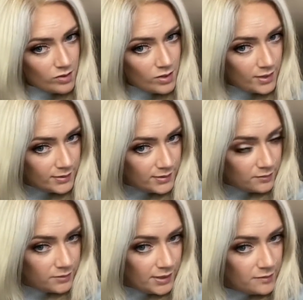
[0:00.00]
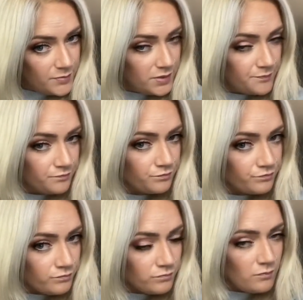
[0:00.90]
And sometimes,
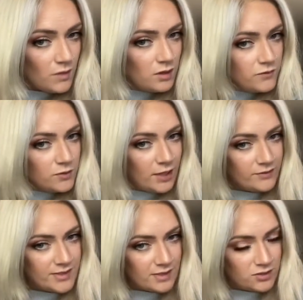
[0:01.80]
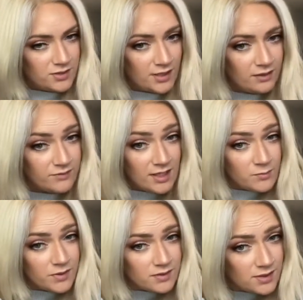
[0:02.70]
if you have extensions, I have tape
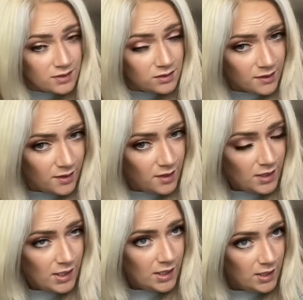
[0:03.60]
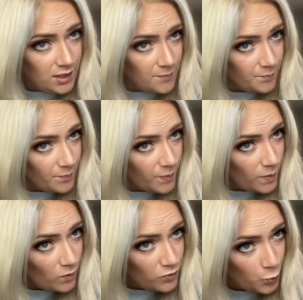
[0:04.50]
ends in,
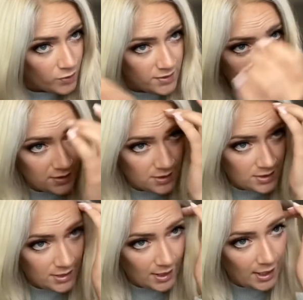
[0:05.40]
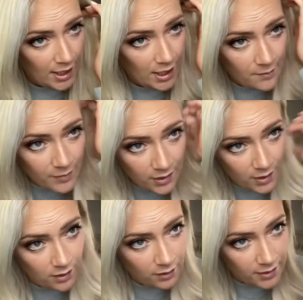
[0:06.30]
towards the top, I
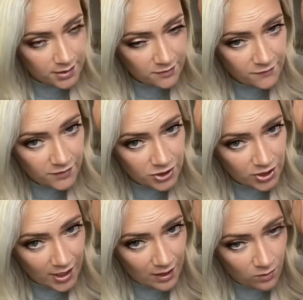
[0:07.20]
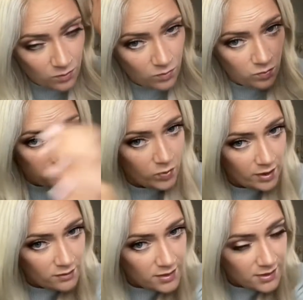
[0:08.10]
kind of like to fish out
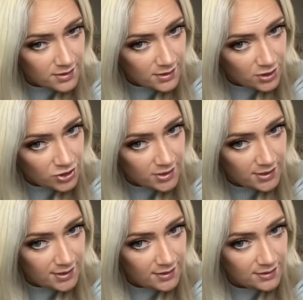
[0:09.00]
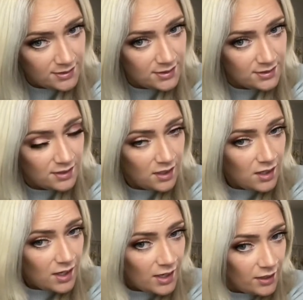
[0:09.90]
where the extension is,
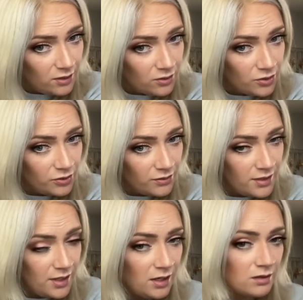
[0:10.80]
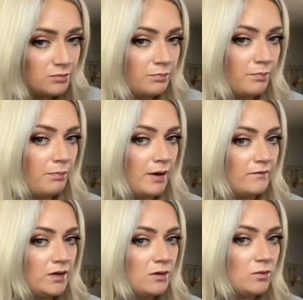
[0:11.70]
and I'll curl the hair above
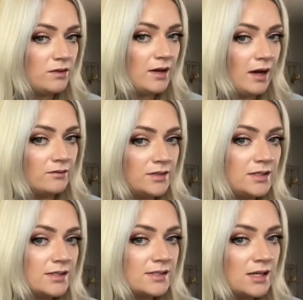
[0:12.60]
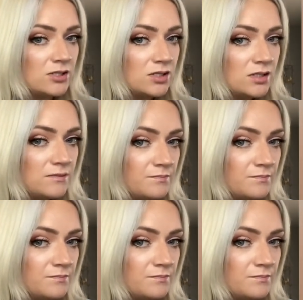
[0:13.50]
it without the extension.